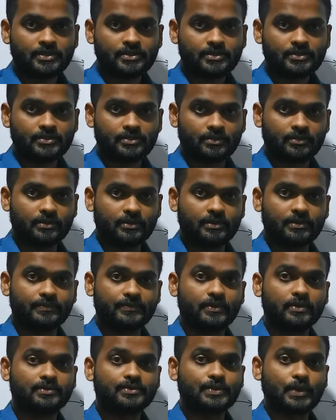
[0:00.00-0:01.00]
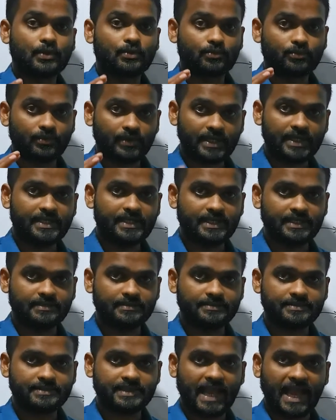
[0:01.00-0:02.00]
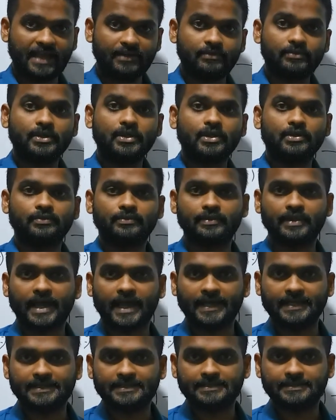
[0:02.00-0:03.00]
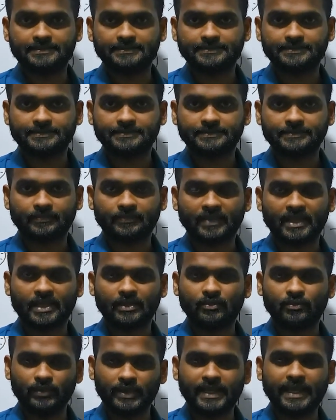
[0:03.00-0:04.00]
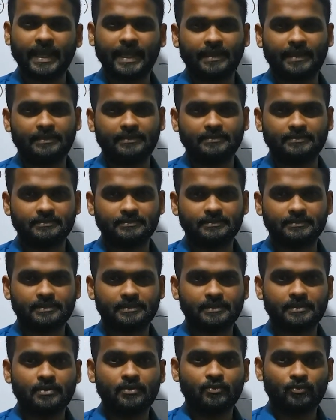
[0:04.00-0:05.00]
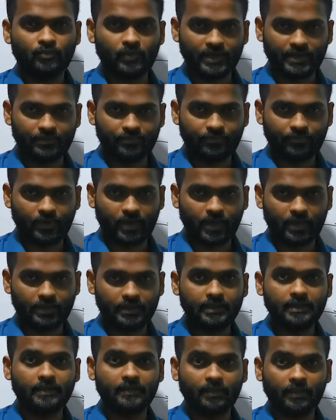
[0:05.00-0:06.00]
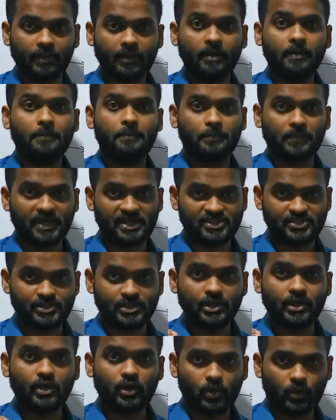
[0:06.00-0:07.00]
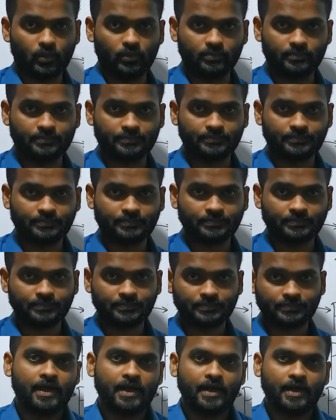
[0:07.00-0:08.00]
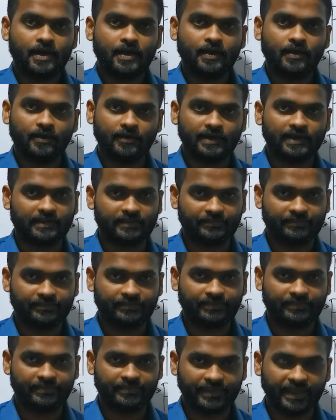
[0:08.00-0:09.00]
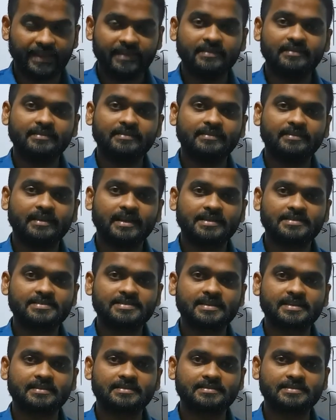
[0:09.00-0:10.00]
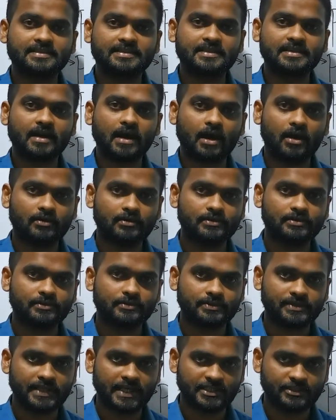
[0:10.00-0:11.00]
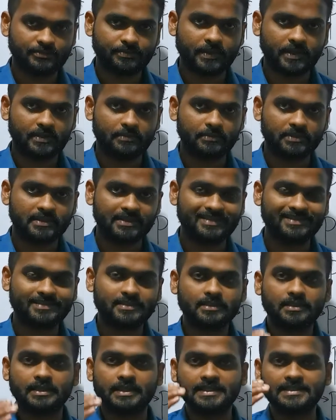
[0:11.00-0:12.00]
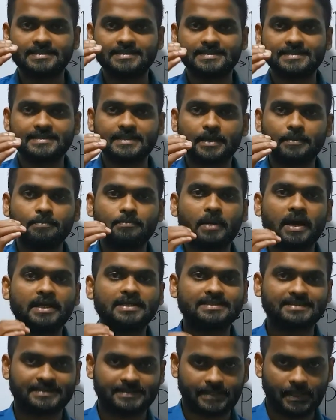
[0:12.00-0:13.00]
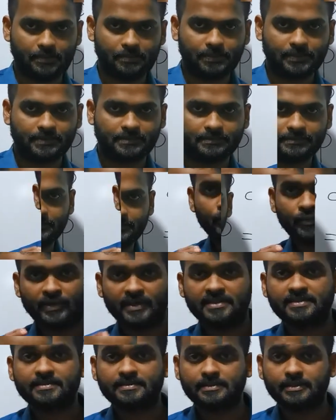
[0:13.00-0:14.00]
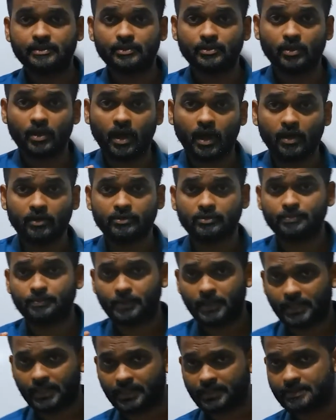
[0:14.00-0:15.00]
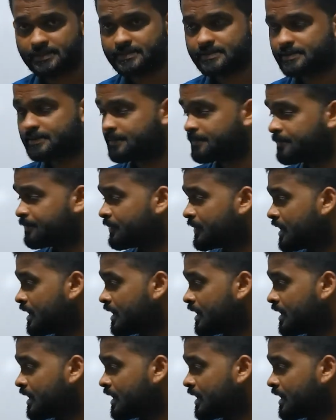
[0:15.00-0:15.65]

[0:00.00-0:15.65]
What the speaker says: So if those readings agree on that, we can verify the pressure law. Okay, then let's consider how to do the experiment step by step. First, you have to place